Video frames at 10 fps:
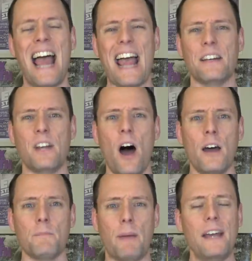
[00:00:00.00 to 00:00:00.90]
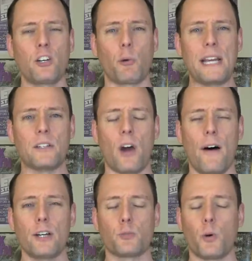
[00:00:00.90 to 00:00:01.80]
and non-pedigreed
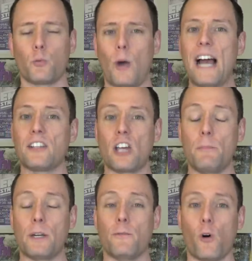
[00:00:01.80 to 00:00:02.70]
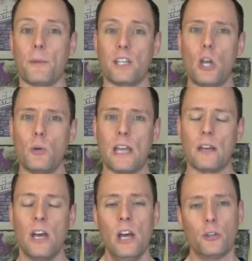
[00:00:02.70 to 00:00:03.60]
dogs would rise up and form a
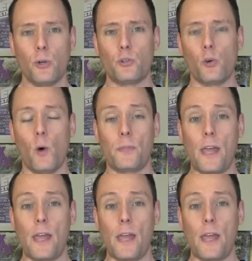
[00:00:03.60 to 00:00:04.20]
union due to what